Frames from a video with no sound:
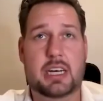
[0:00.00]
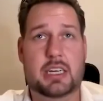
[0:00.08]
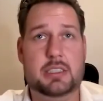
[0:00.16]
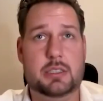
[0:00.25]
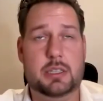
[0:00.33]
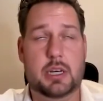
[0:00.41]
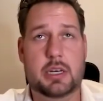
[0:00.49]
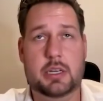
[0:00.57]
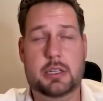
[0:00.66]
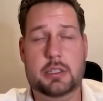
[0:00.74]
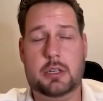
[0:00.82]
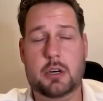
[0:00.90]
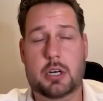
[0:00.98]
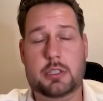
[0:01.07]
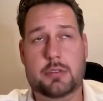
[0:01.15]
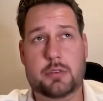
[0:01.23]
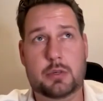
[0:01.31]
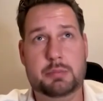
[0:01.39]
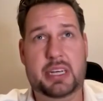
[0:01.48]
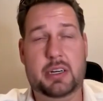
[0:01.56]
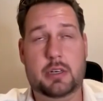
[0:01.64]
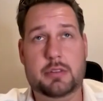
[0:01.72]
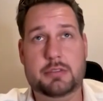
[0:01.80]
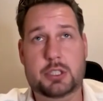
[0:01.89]
done uh, gone through a
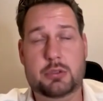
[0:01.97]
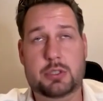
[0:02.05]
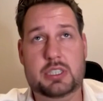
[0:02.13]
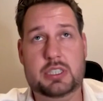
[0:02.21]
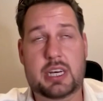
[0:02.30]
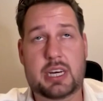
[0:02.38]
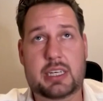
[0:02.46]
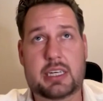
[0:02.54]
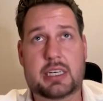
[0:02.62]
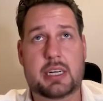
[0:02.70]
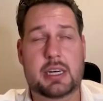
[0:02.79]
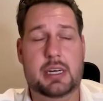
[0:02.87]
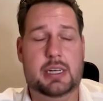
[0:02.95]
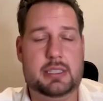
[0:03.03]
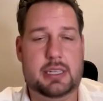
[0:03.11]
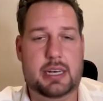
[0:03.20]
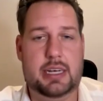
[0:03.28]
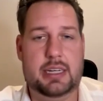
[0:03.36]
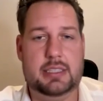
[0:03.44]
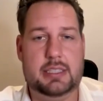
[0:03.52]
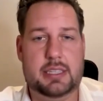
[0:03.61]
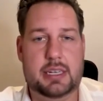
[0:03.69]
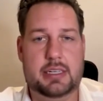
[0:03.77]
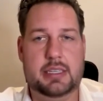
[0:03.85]
peer-reviewed study
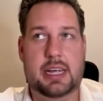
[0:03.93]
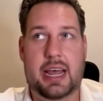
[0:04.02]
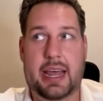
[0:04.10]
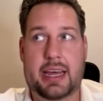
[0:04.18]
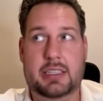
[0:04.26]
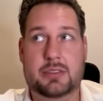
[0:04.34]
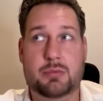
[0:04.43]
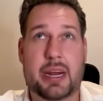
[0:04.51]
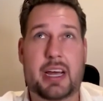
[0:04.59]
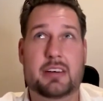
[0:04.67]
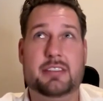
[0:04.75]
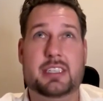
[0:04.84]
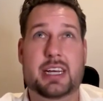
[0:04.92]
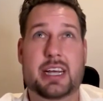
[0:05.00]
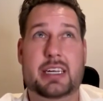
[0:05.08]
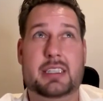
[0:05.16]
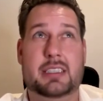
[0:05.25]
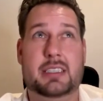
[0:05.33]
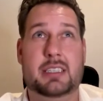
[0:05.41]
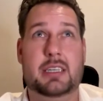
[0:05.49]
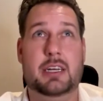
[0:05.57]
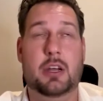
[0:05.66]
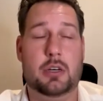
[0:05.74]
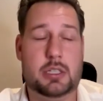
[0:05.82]
since in the end we have taken
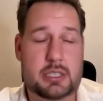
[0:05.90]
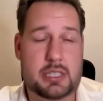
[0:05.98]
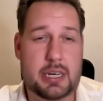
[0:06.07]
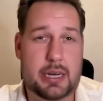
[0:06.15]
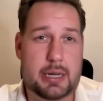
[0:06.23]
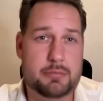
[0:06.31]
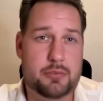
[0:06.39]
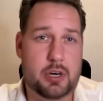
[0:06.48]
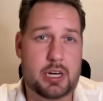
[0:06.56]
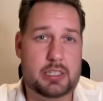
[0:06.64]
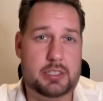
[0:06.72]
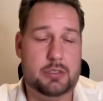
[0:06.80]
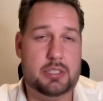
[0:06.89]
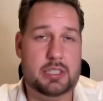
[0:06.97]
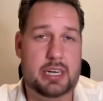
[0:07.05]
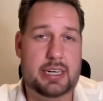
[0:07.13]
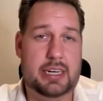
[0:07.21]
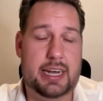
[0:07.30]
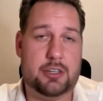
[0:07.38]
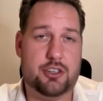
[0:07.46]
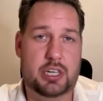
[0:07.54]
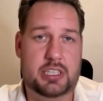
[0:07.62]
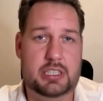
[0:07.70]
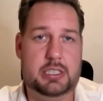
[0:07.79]
the longest time for us to study
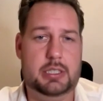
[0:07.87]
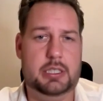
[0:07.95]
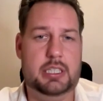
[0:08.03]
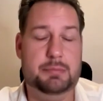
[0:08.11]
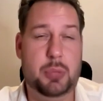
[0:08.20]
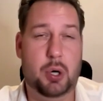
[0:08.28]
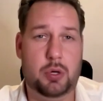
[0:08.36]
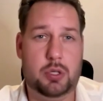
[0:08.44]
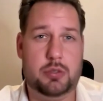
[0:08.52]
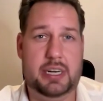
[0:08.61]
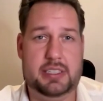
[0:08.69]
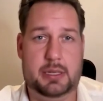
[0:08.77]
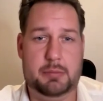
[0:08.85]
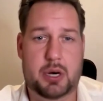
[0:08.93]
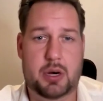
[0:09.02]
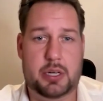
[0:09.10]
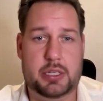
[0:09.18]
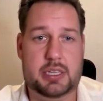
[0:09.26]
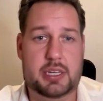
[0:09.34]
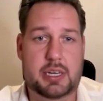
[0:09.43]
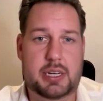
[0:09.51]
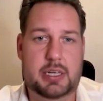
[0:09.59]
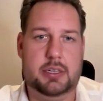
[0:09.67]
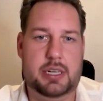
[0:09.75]
actually the depolarizing part
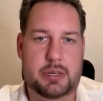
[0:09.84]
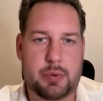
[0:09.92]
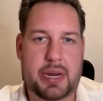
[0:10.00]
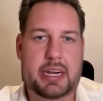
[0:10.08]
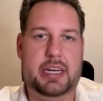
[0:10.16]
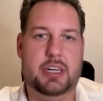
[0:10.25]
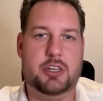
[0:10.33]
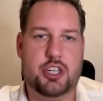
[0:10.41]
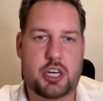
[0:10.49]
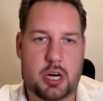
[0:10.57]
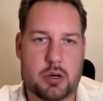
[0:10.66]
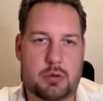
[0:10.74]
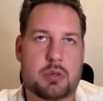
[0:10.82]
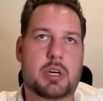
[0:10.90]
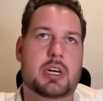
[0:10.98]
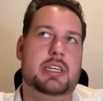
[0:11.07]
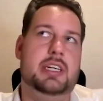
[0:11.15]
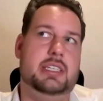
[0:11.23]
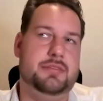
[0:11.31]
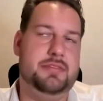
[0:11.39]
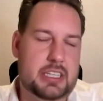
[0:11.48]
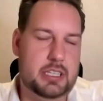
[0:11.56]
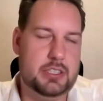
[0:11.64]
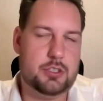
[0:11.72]
so that we can show that the
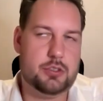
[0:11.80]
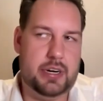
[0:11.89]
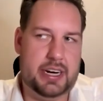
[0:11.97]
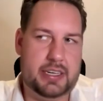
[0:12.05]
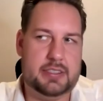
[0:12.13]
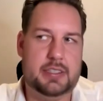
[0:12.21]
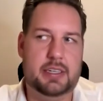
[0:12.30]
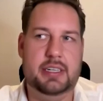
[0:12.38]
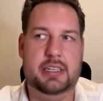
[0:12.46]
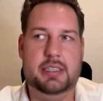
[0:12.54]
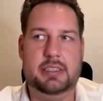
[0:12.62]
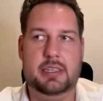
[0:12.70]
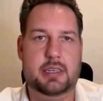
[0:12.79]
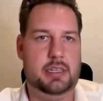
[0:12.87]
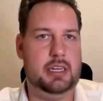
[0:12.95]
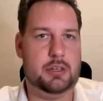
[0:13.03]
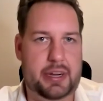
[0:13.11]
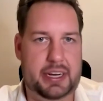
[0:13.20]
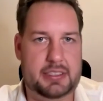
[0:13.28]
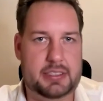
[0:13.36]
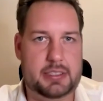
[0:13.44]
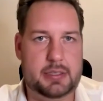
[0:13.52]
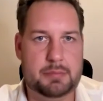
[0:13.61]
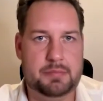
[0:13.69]
field strength is
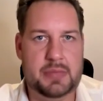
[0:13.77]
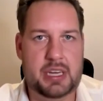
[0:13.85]
decreased